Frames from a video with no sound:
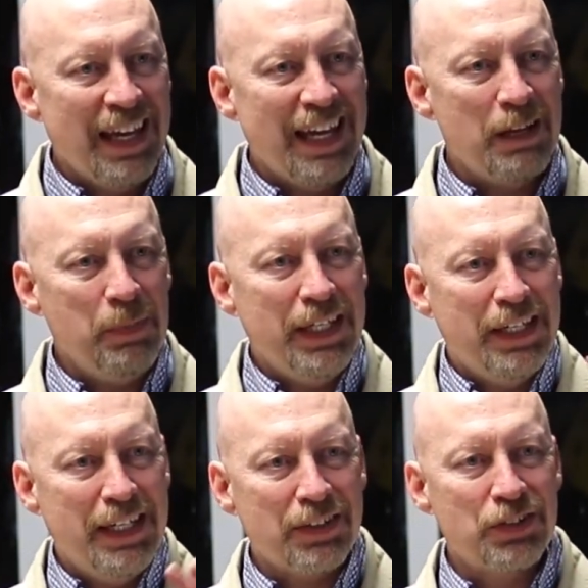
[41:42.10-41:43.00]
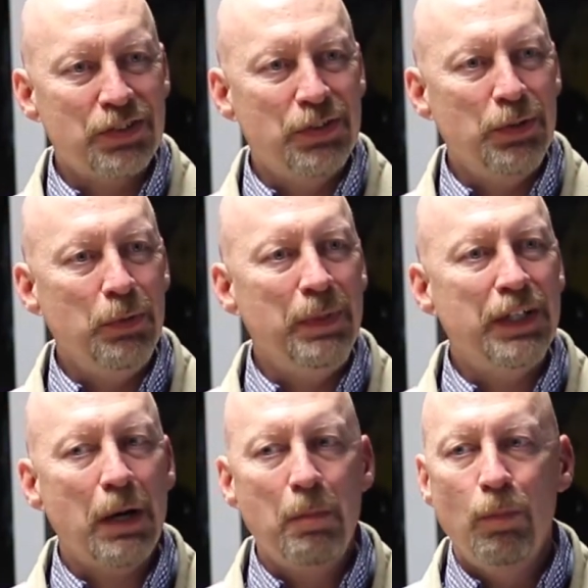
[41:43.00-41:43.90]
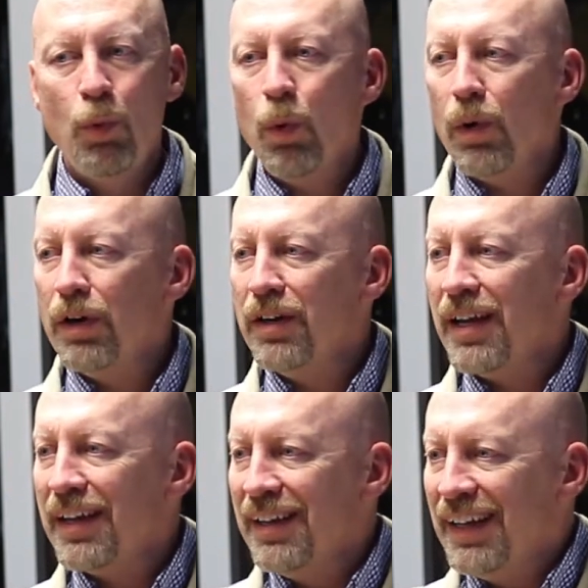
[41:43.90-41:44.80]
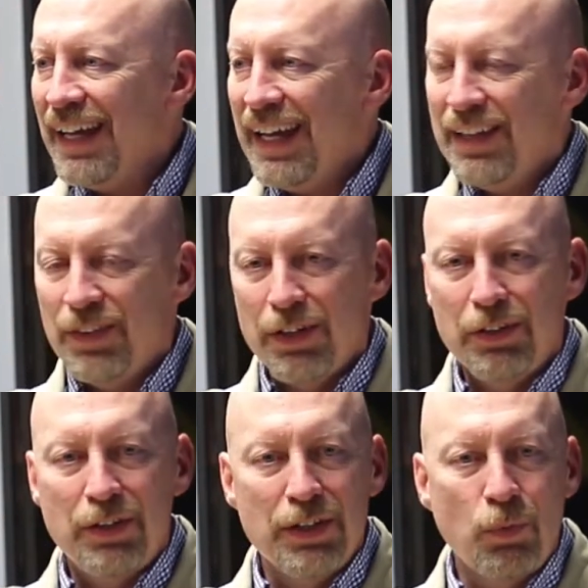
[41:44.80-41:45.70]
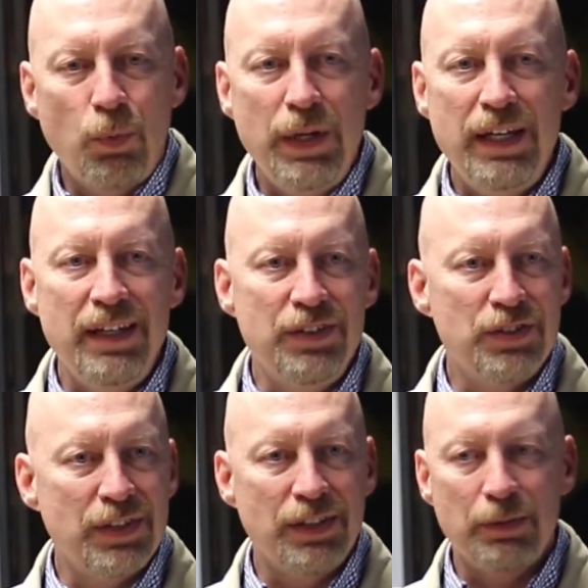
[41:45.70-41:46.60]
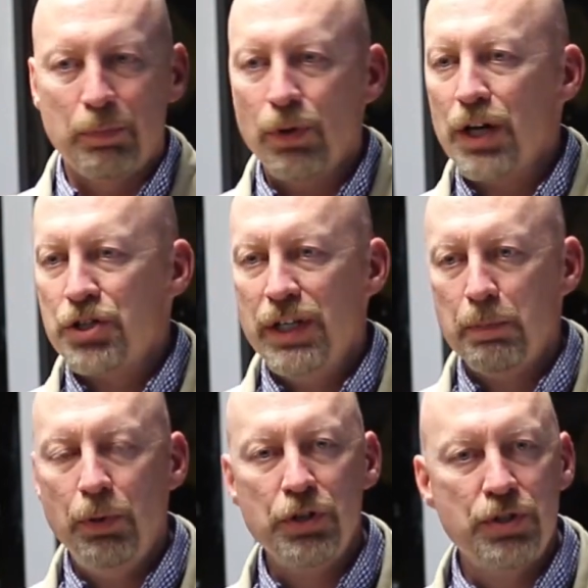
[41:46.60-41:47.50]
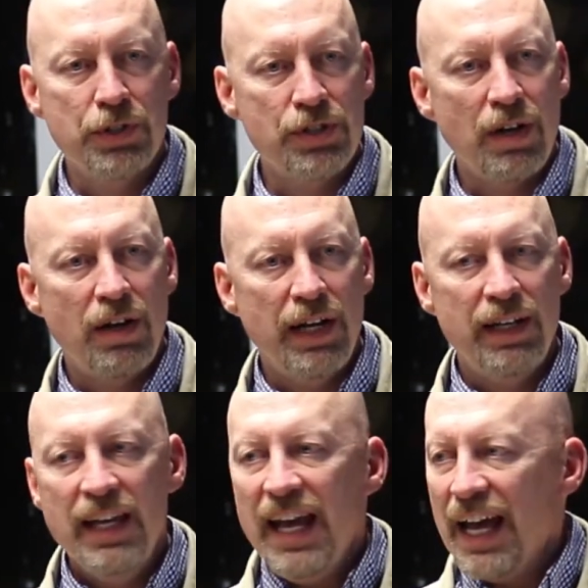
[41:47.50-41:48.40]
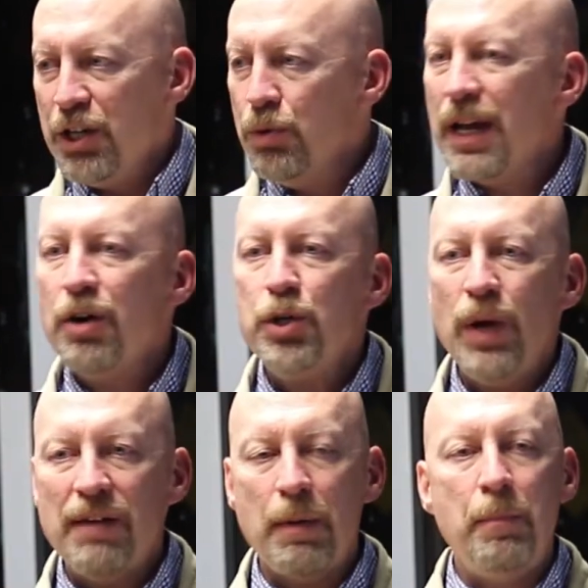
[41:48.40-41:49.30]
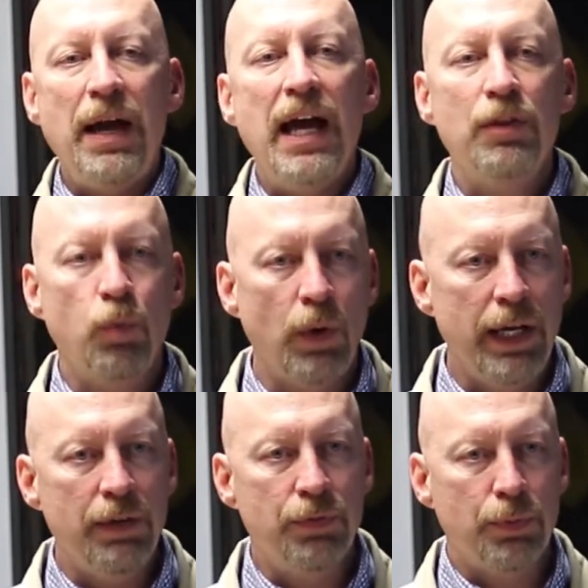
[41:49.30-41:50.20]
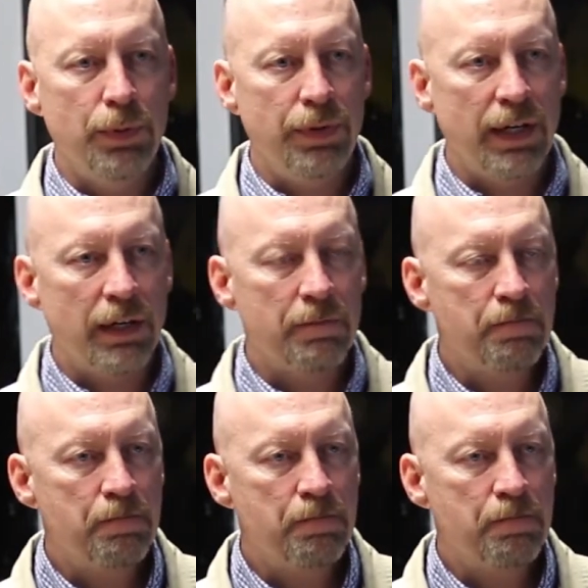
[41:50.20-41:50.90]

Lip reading: and it gets to become worn, and the weeds and the brush get pushed aside, and now you have a pathway through there.